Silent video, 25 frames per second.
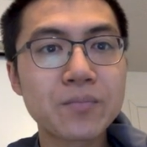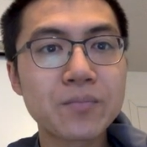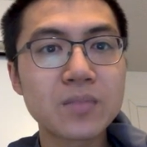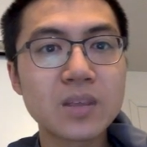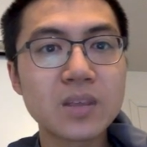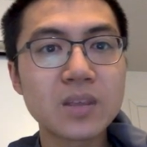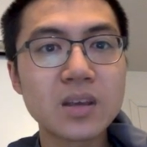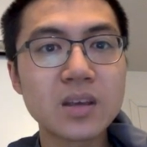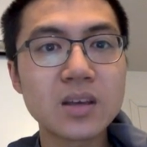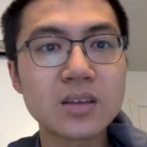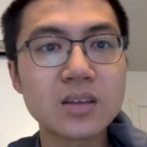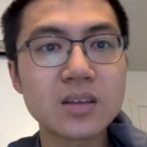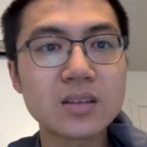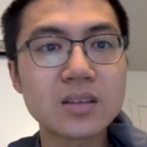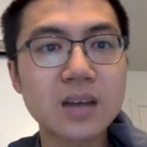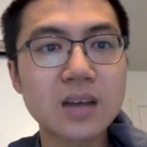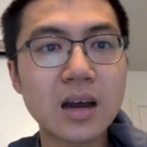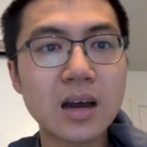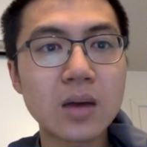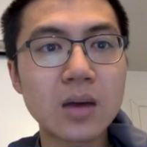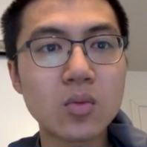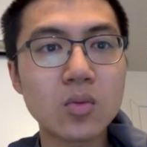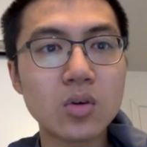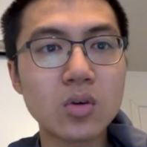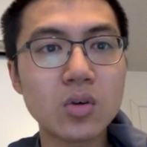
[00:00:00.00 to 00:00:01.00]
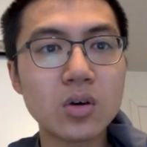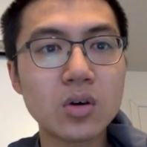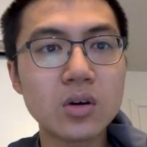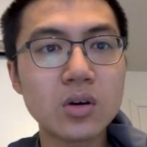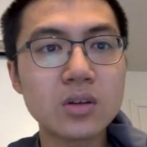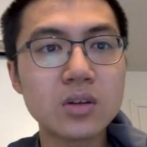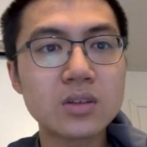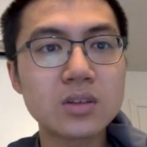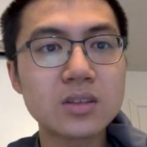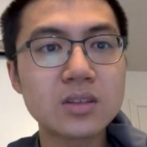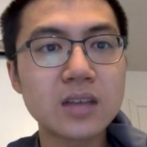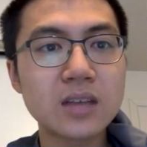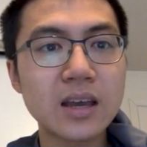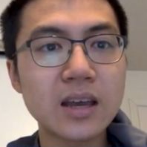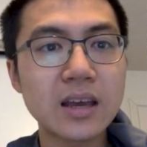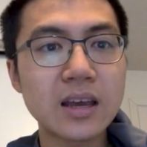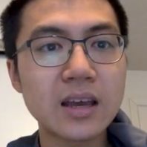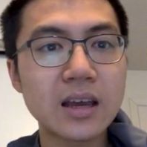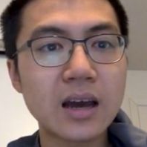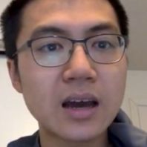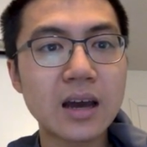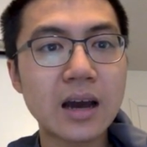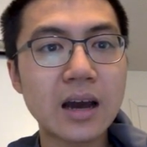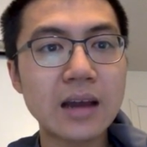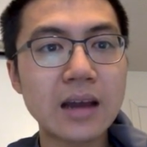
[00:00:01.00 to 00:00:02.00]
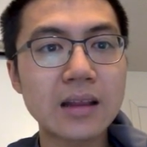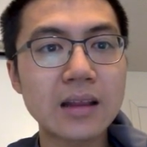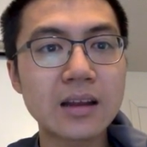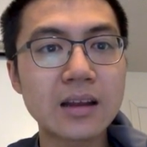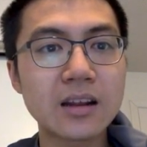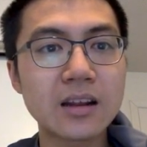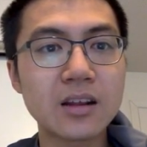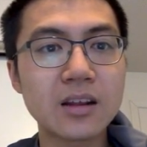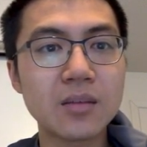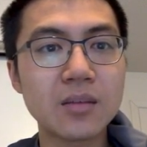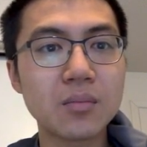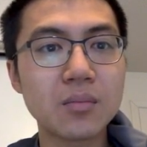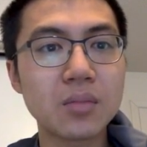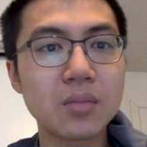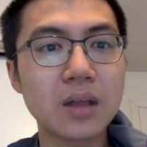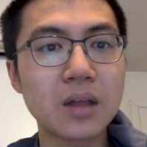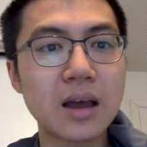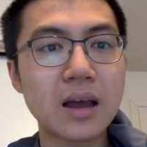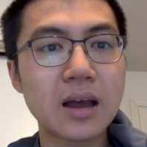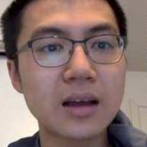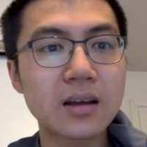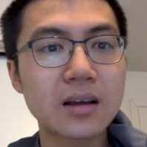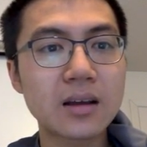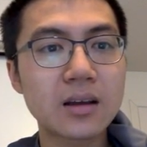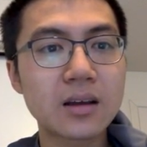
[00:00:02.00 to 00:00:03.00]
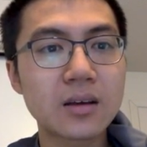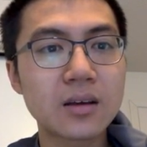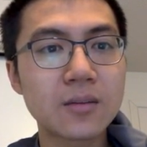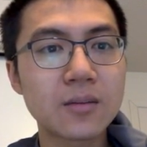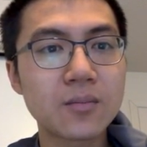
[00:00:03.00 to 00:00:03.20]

is I would say highlight it in black.